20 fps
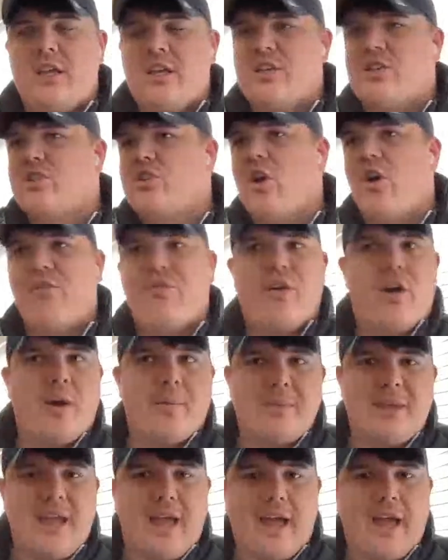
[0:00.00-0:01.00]
he's so
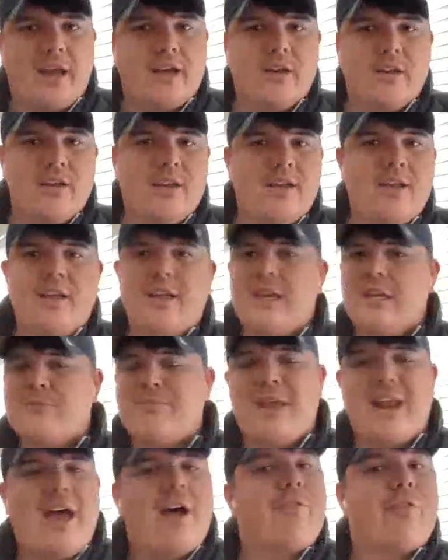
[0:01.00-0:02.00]
far behind.
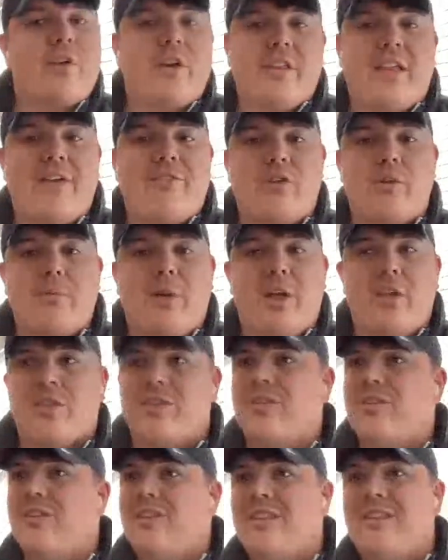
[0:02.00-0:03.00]
He's been out for eleven
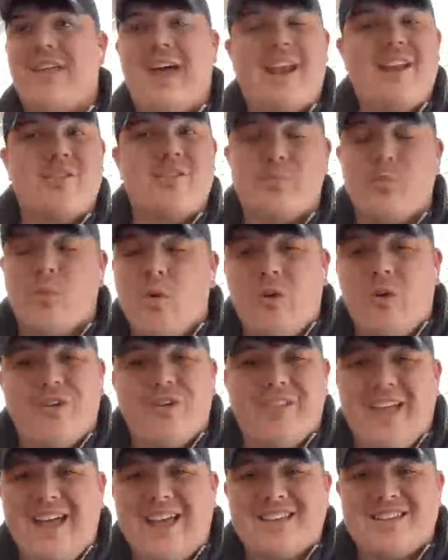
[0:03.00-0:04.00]
months. That is
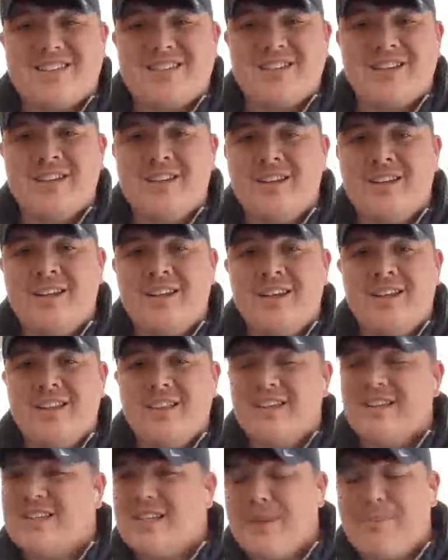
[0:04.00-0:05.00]
more or less
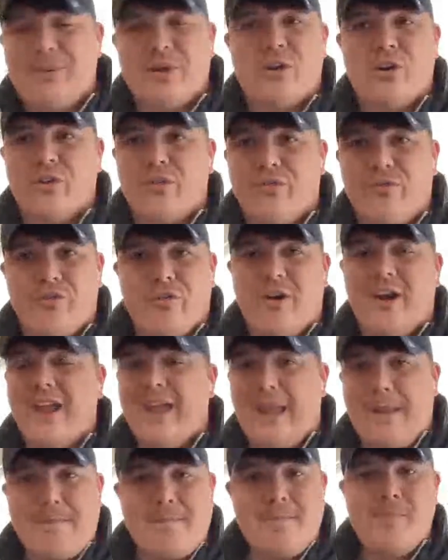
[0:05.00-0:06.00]
the typical
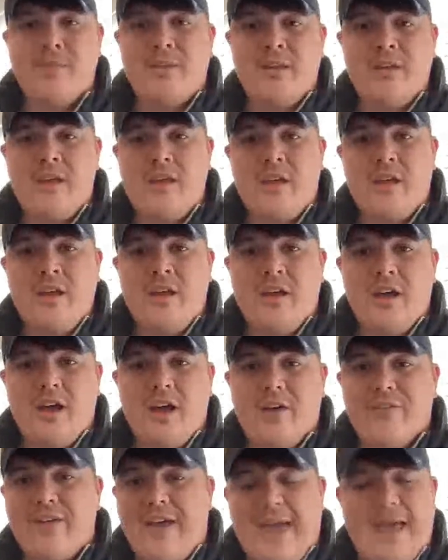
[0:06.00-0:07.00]
frame
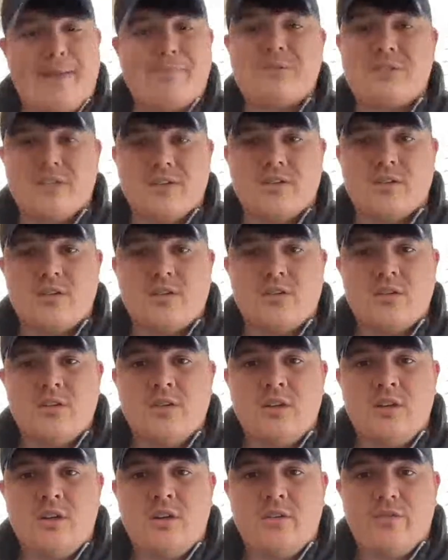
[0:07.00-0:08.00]
of
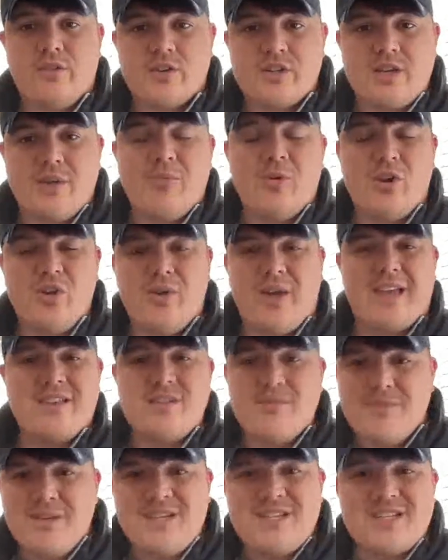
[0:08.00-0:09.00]
absence for someone who
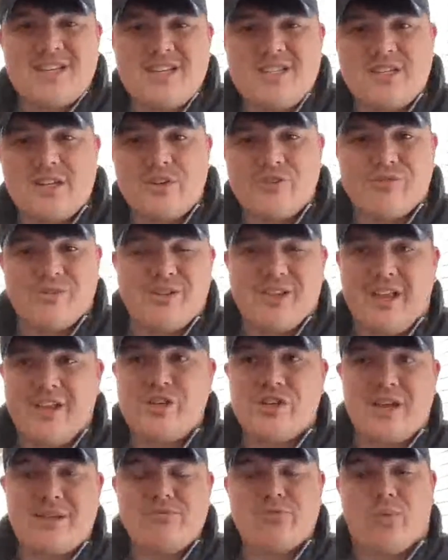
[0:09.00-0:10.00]
has a meniscus injury
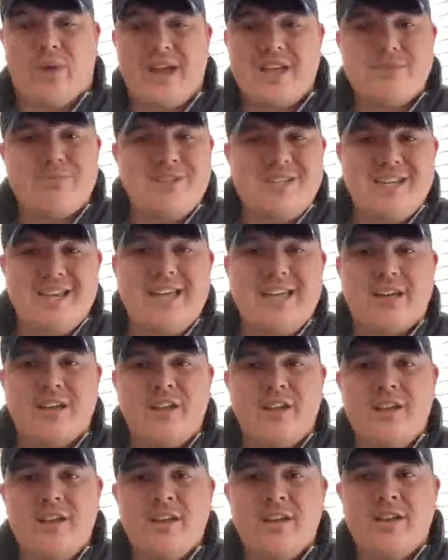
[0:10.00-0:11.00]
like James Wiseman
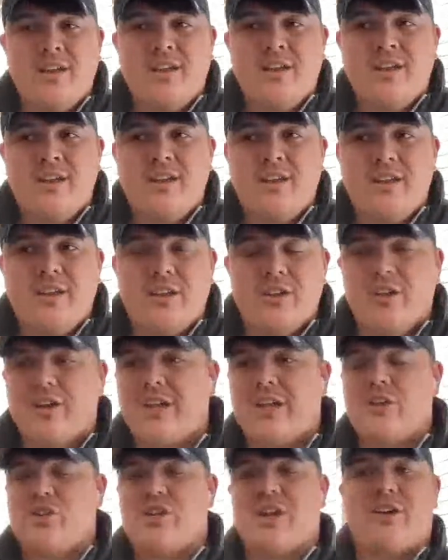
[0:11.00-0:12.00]
did. You
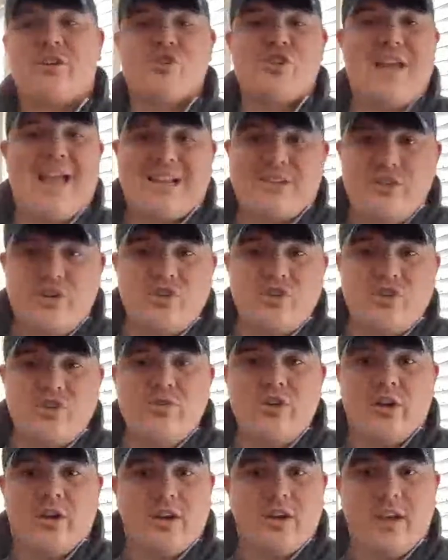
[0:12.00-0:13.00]
look at Jaren Jackson
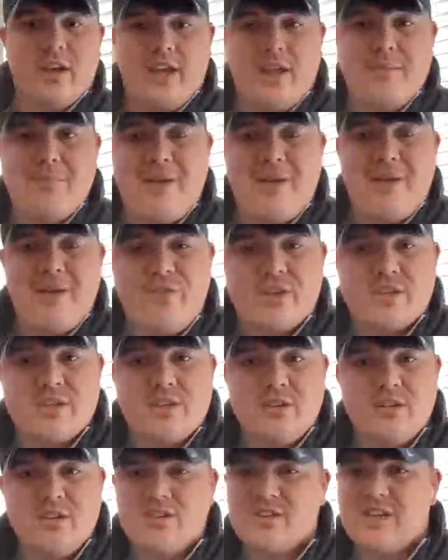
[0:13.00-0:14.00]
Junior in
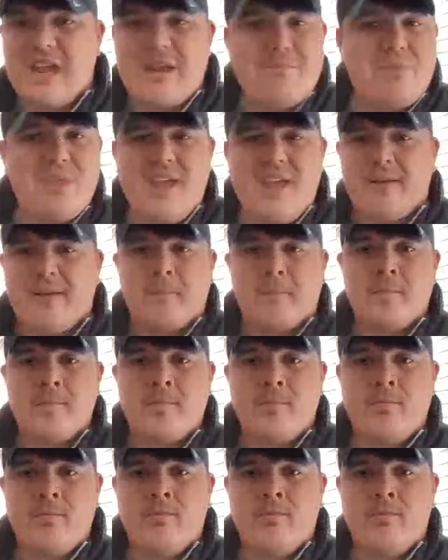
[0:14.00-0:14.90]
Memphis, same thing.